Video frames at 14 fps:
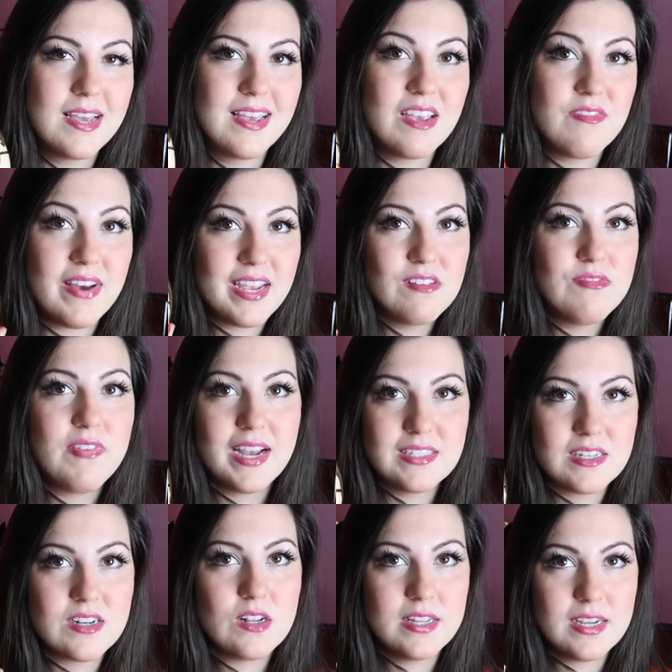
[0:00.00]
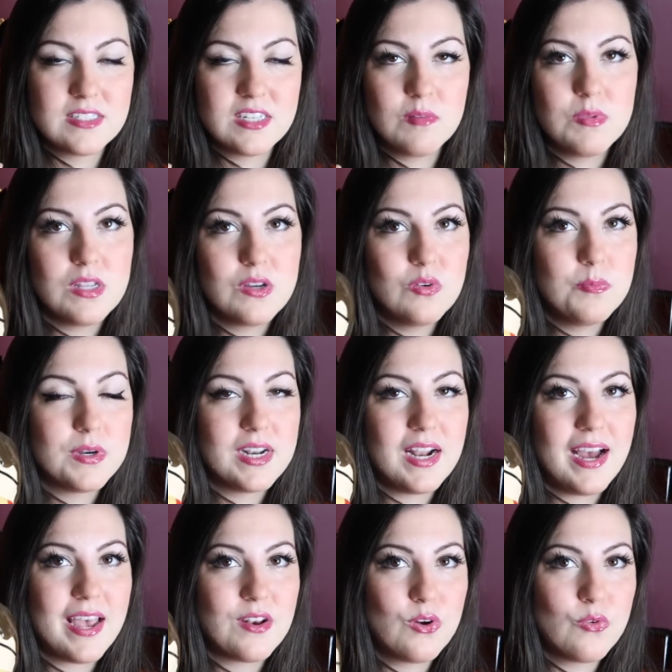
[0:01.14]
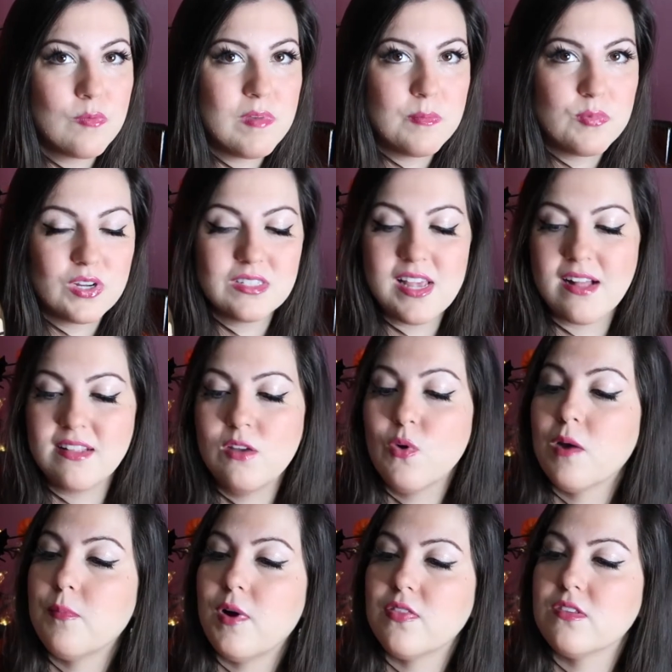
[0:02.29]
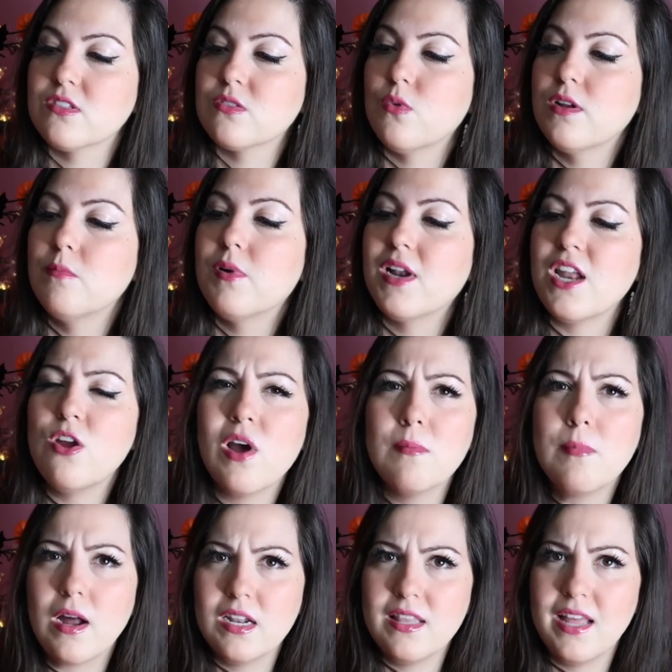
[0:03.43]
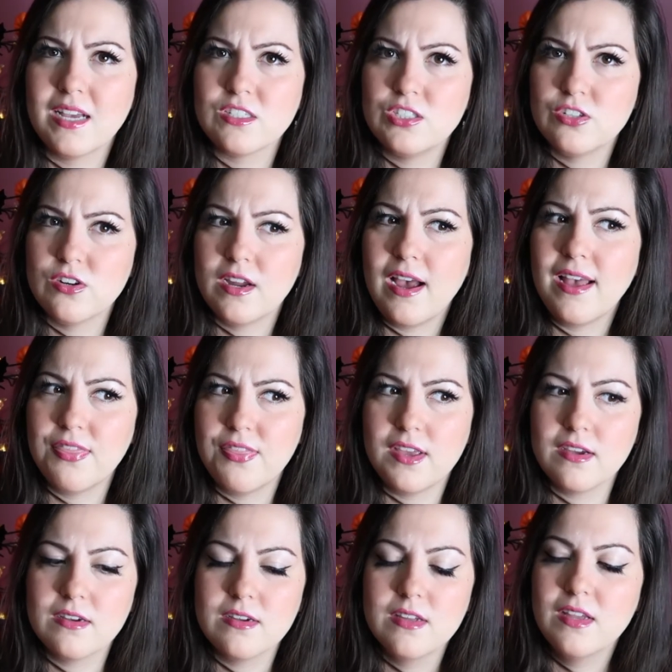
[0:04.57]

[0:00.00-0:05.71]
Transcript: If I can find it, I'll link it down below, but I don't remember exactly where I bought this one. But I know I bought it last year, I think.